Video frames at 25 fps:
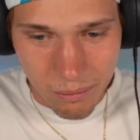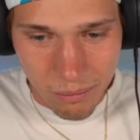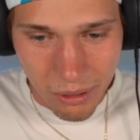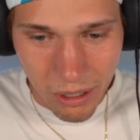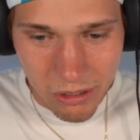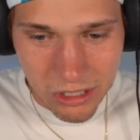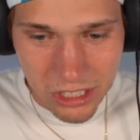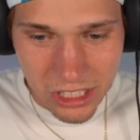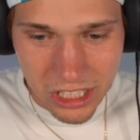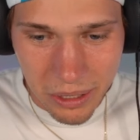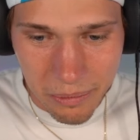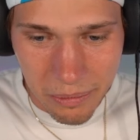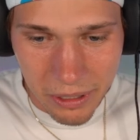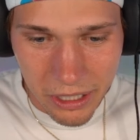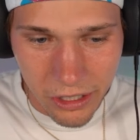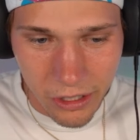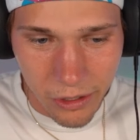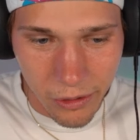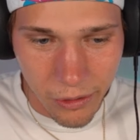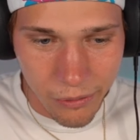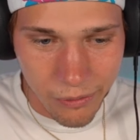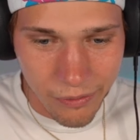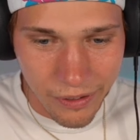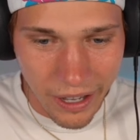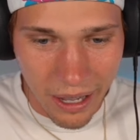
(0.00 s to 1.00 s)
Bro just committed
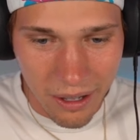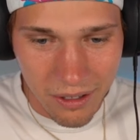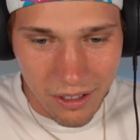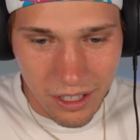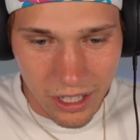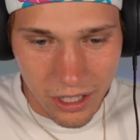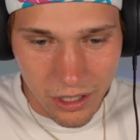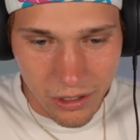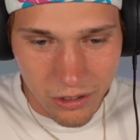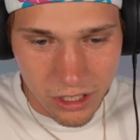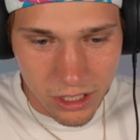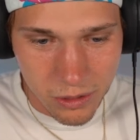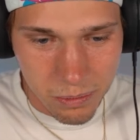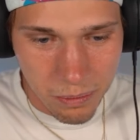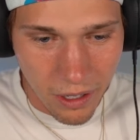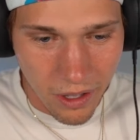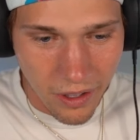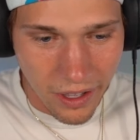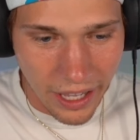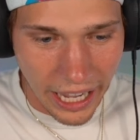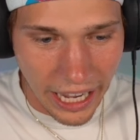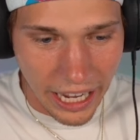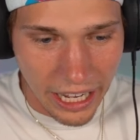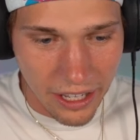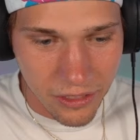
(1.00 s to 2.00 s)
a foul on Chris Paul
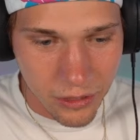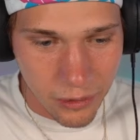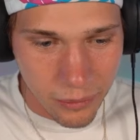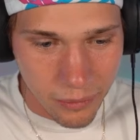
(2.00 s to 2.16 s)
and the